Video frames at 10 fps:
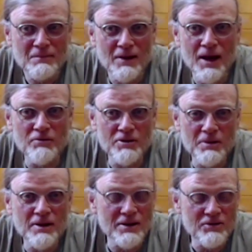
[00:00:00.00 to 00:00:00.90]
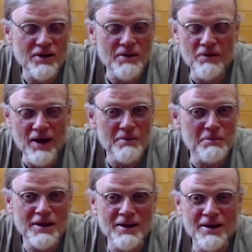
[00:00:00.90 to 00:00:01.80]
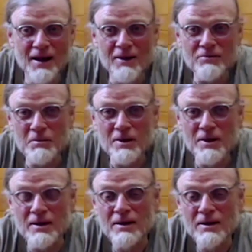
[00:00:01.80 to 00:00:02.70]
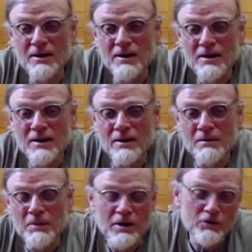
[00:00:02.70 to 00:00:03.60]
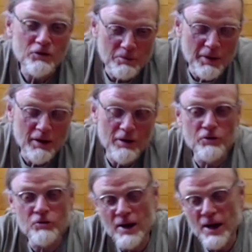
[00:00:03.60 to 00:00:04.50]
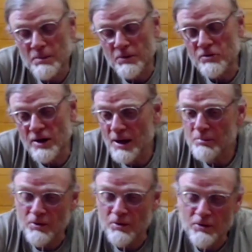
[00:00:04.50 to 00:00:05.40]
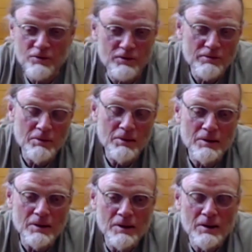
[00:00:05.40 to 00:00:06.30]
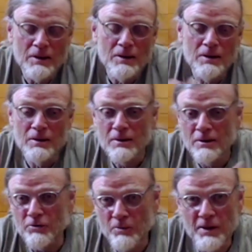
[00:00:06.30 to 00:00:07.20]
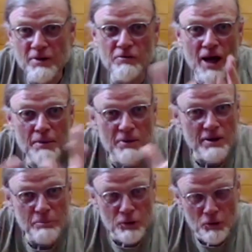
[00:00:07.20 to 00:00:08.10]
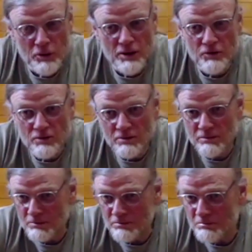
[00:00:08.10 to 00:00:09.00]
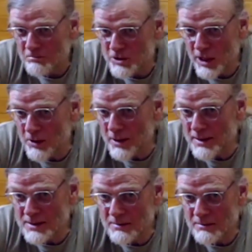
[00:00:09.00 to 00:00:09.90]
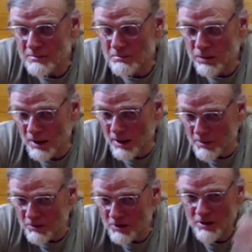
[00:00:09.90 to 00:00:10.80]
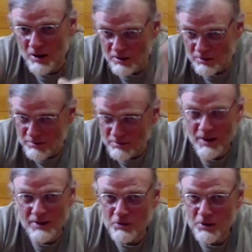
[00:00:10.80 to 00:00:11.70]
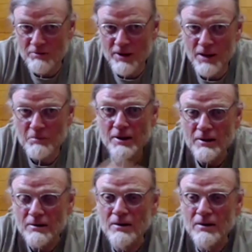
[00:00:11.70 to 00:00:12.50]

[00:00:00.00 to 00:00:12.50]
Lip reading: They have to be in the same family. They have to be pears to pears, apples to apples. There's a big family, the prunus, cherries and plums that's one family.